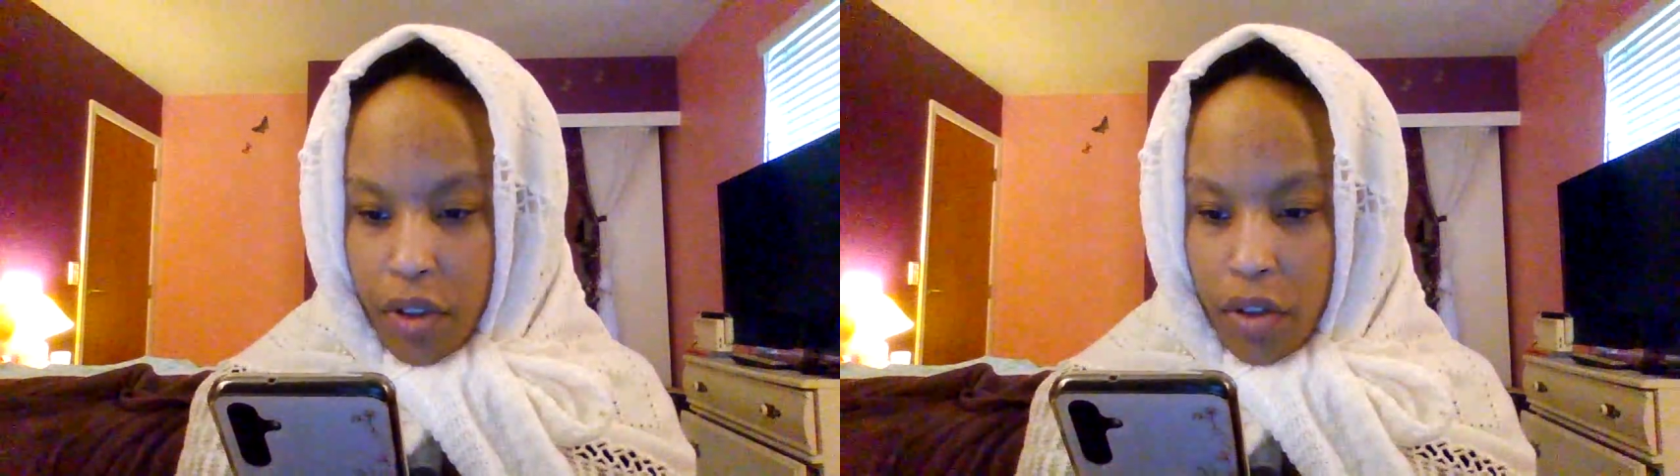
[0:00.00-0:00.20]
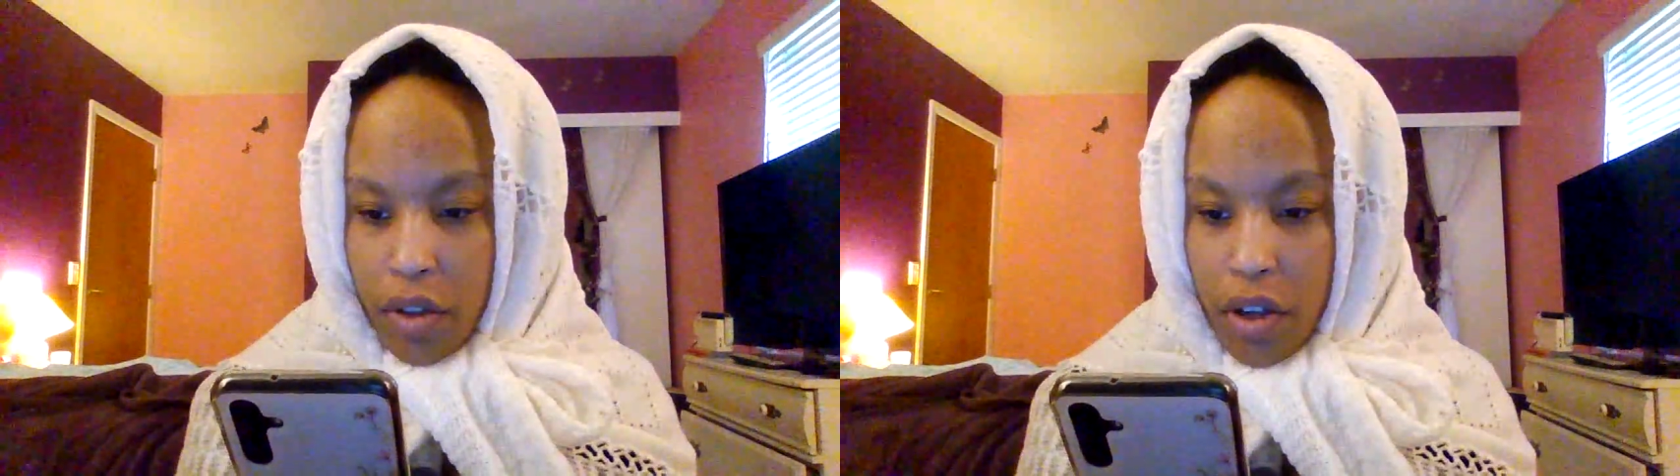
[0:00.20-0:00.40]

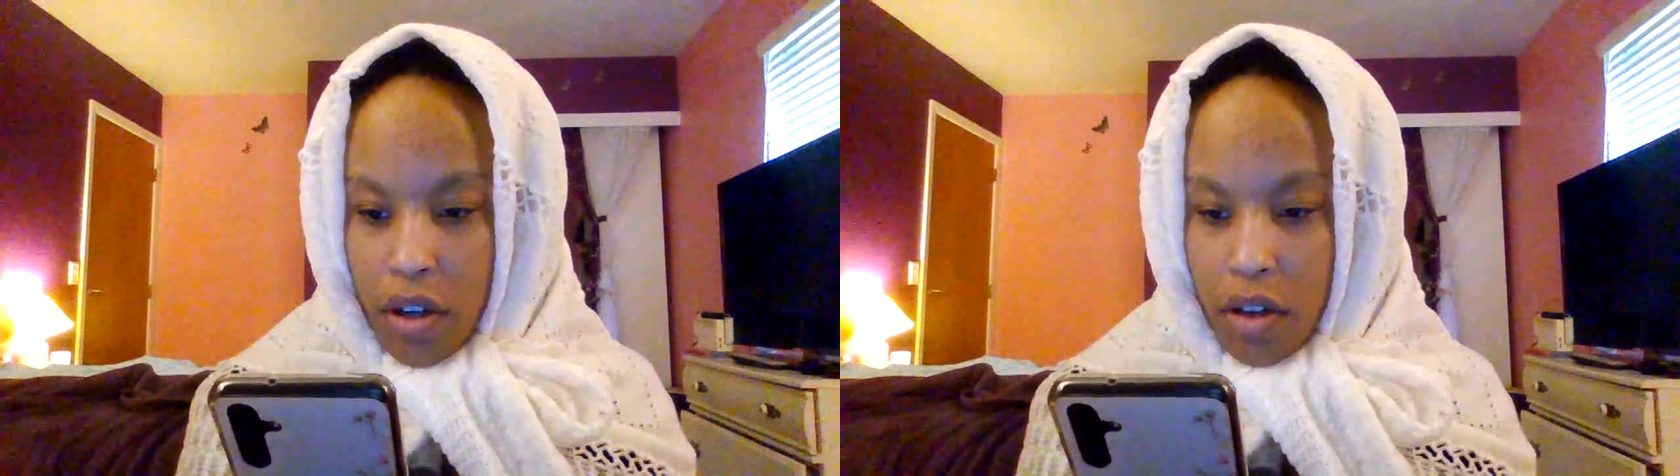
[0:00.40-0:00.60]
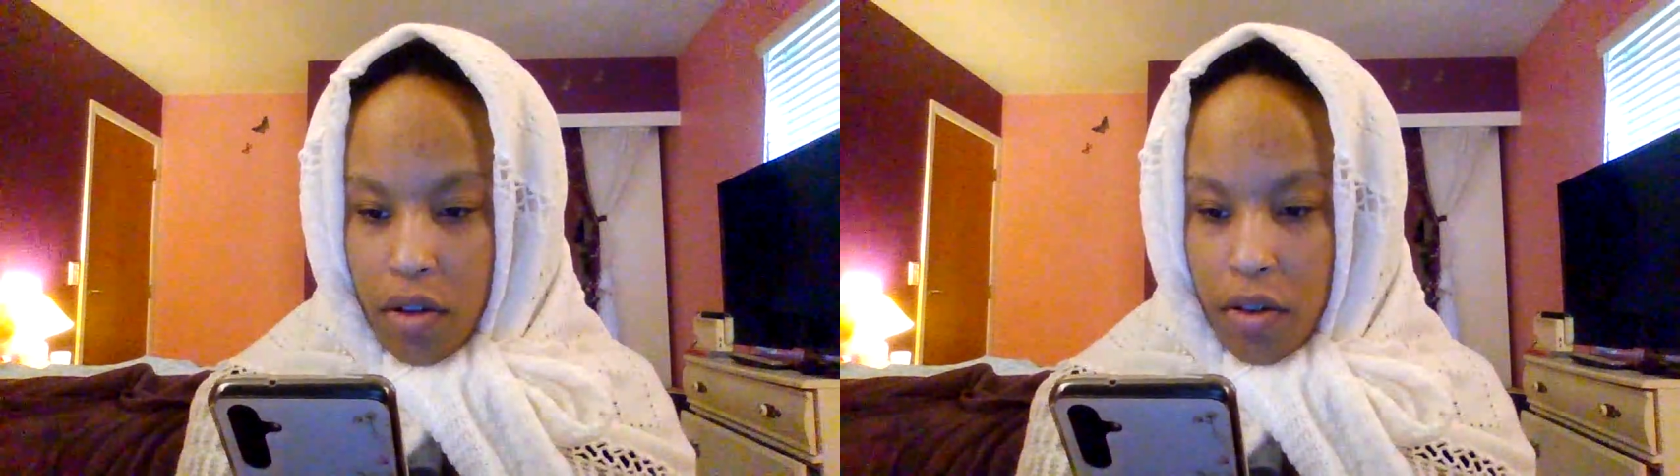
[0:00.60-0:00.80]

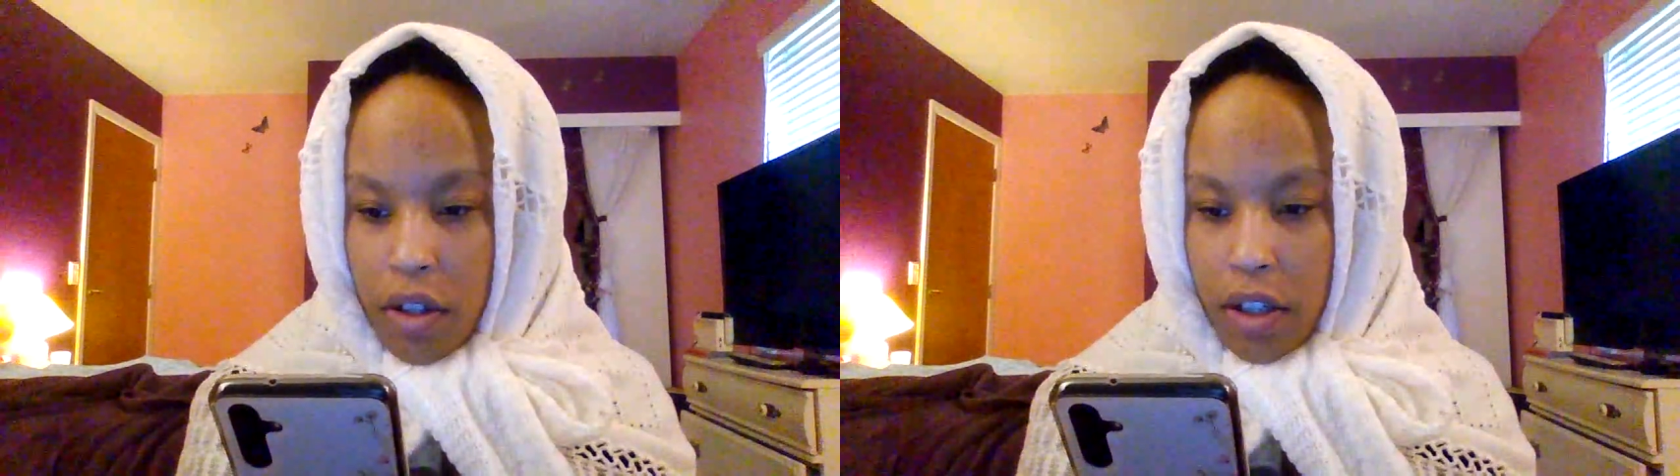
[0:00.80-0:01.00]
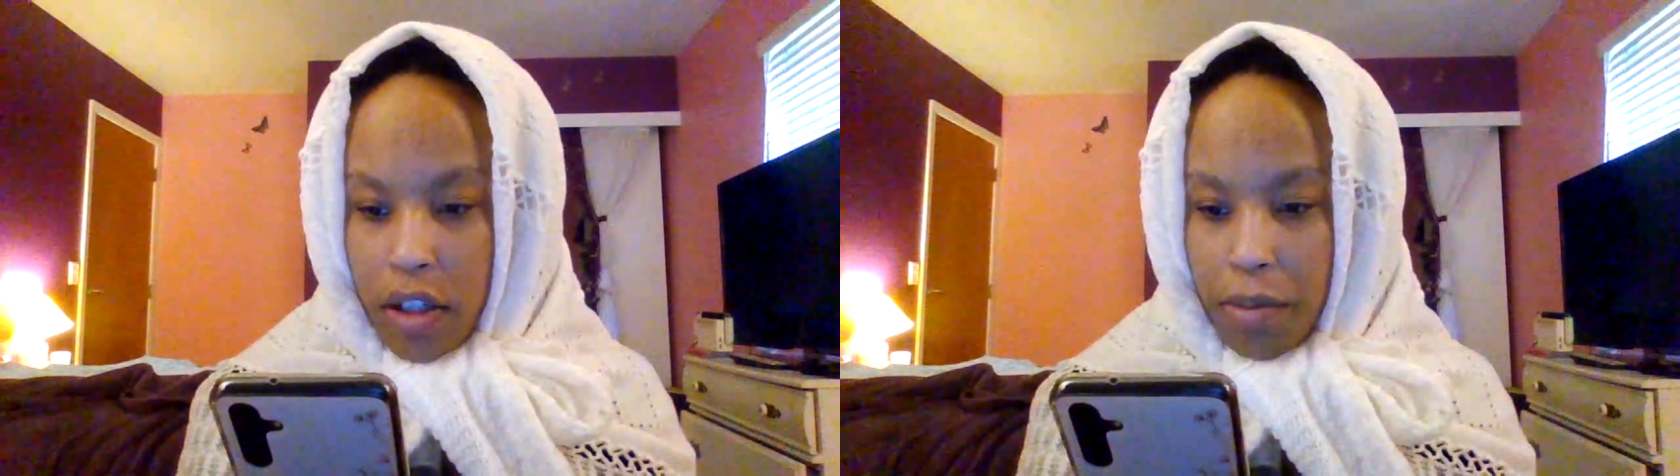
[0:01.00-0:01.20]

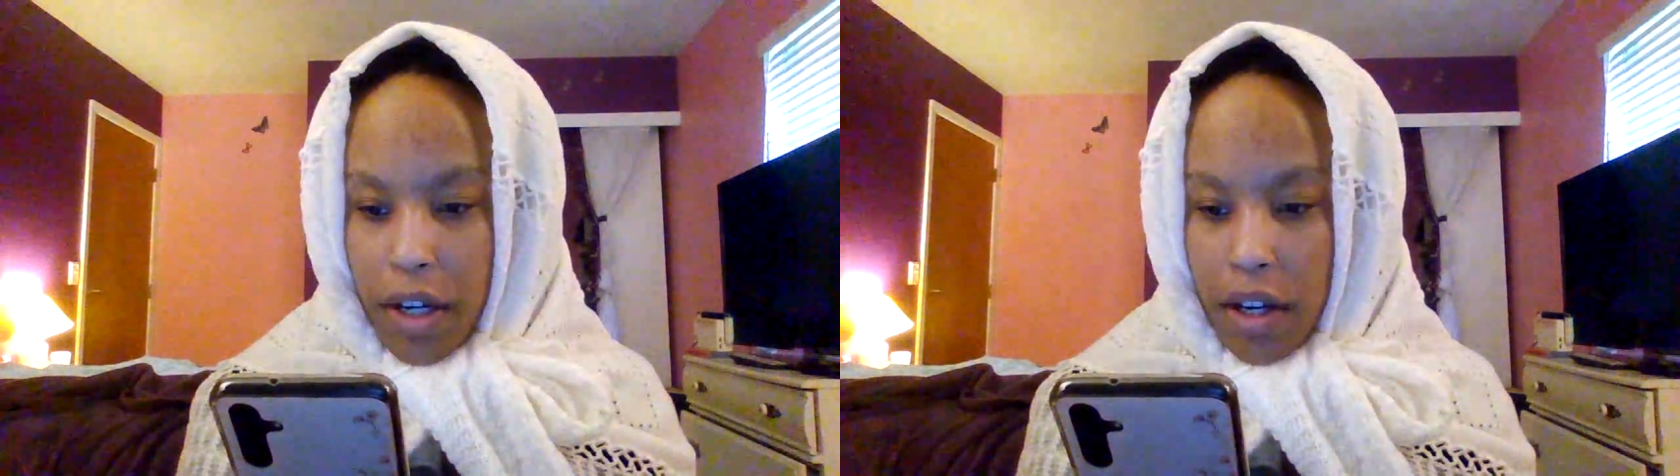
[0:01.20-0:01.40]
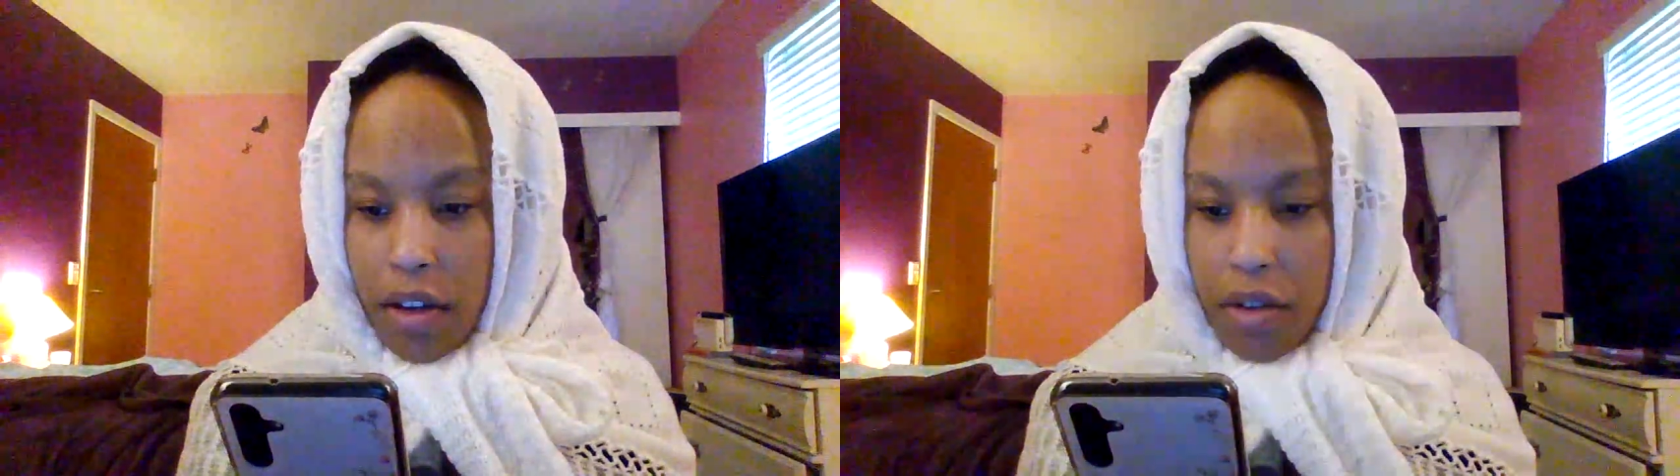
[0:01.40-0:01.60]
no, um,
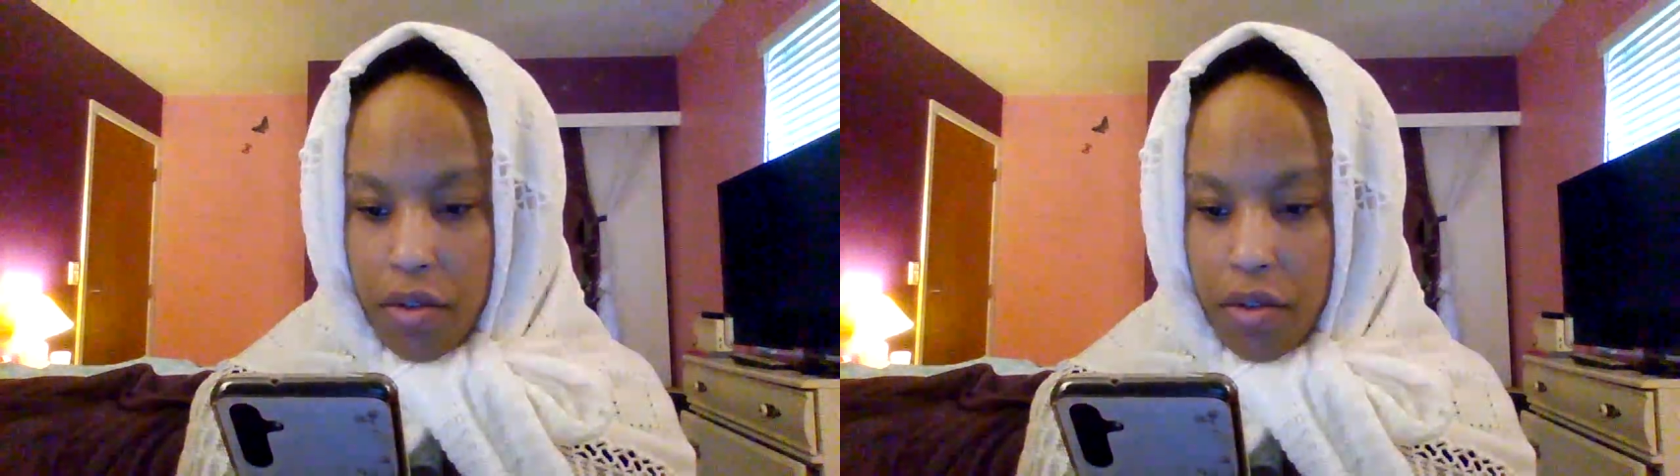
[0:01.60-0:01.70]
Akko